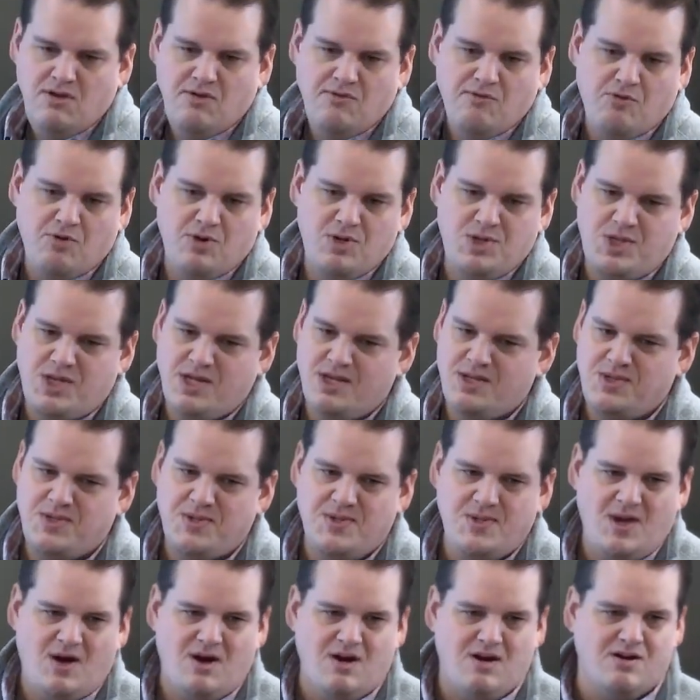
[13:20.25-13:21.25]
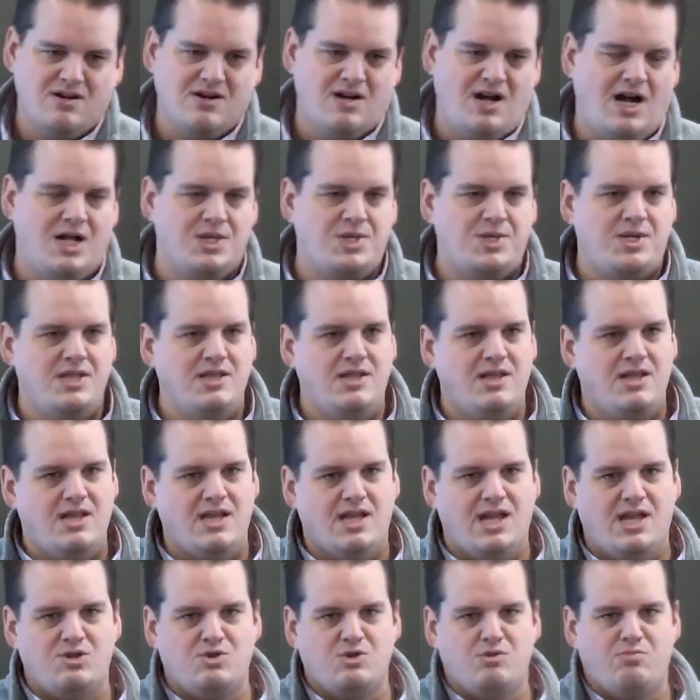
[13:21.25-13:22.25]
for instance, are constantly
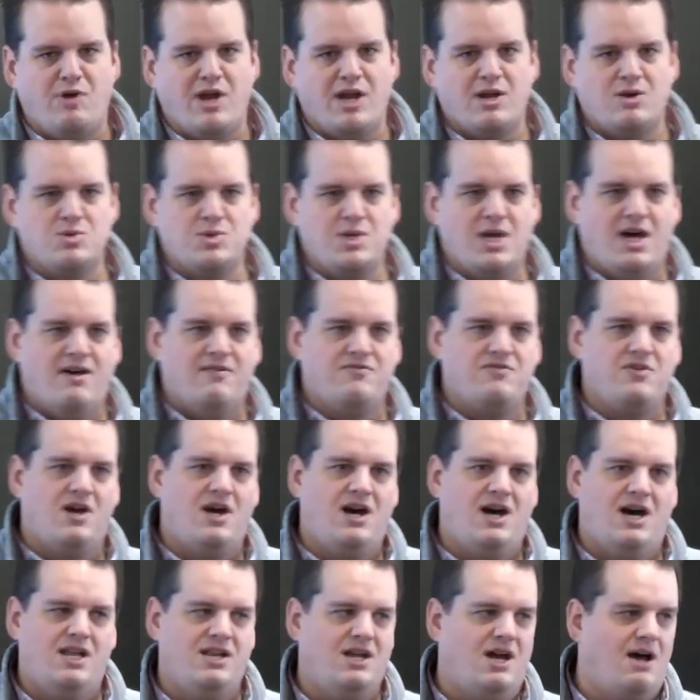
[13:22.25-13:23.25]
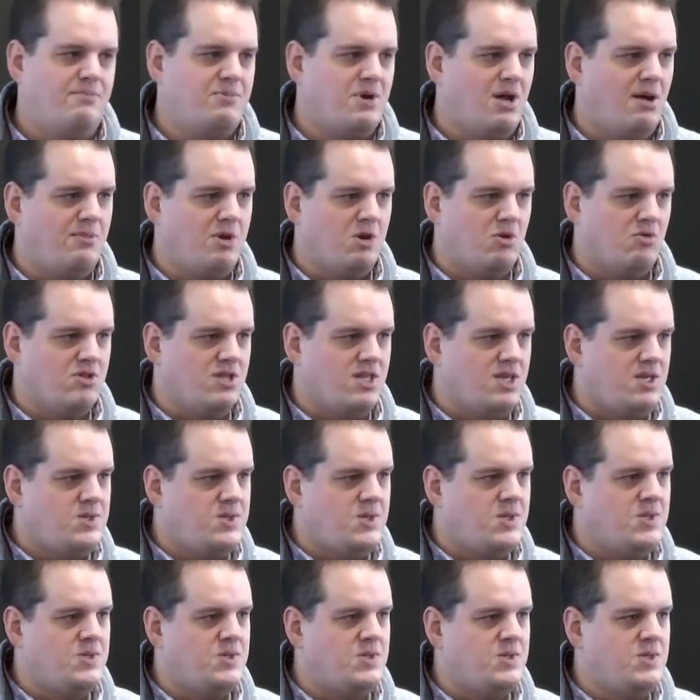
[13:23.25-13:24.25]
engaged with Microsoft on upcoming
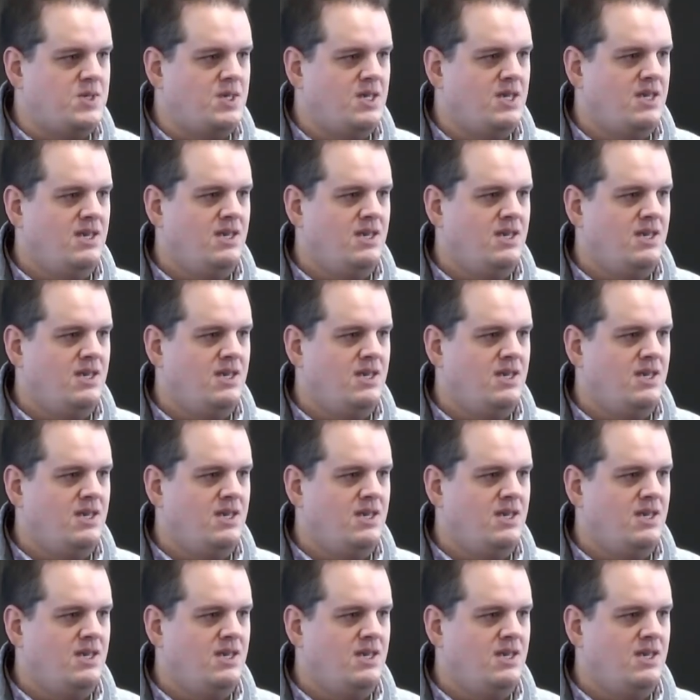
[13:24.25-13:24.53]
releases,